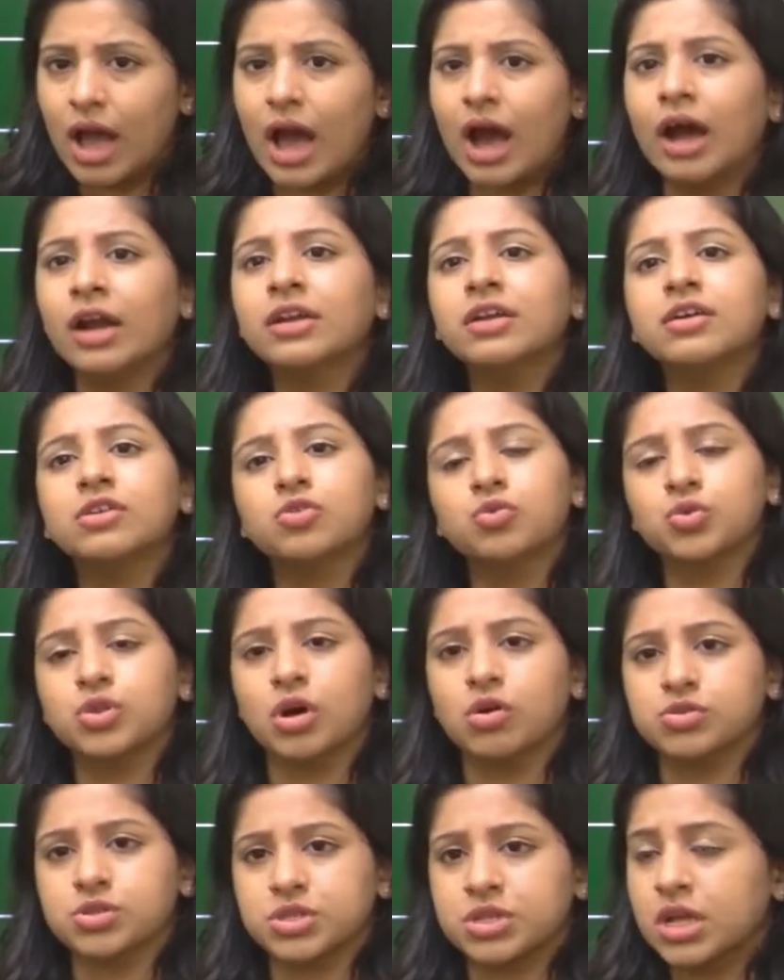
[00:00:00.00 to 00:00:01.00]
under
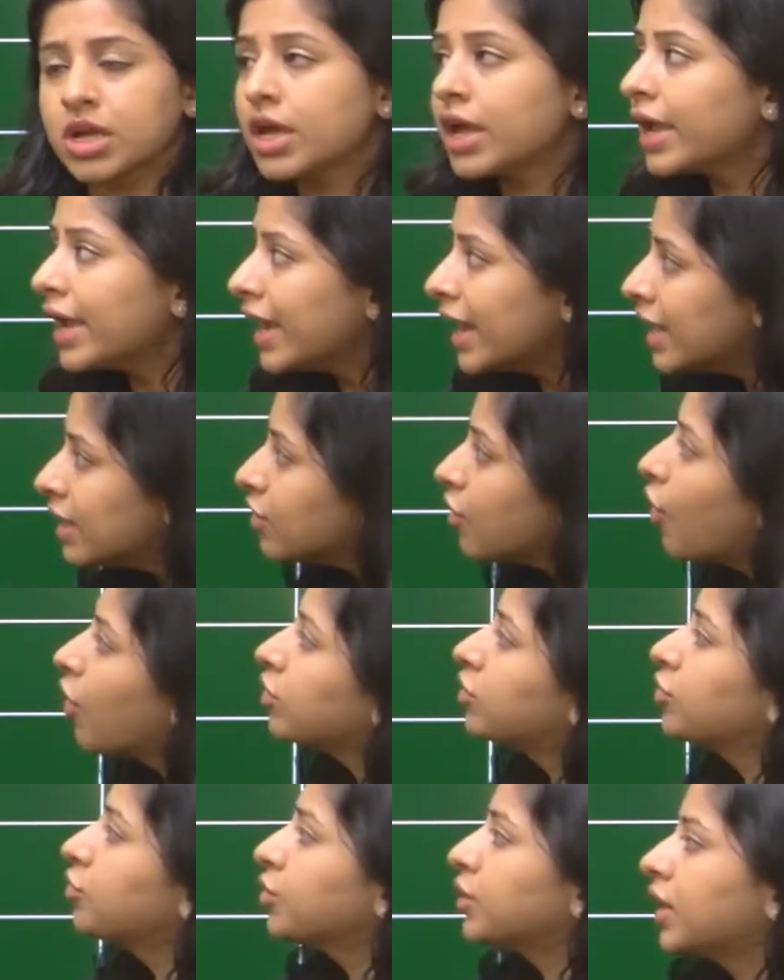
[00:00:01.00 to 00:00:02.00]
2000 in
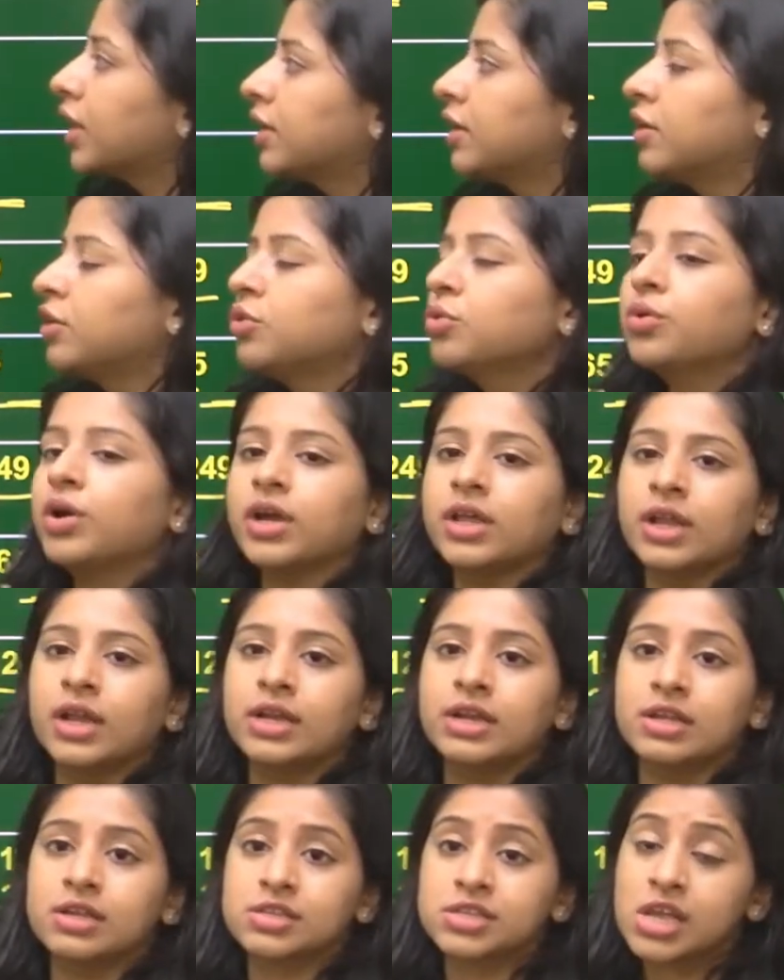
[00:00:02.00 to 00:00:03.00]
order to get into
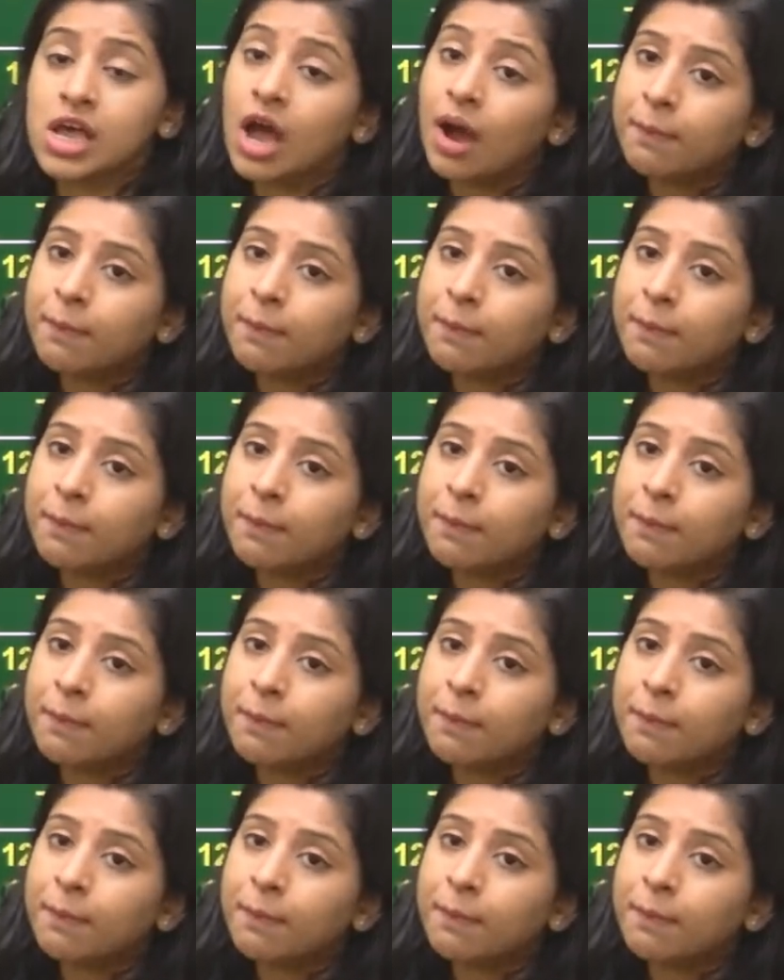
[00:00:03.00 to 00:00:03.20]
NITs.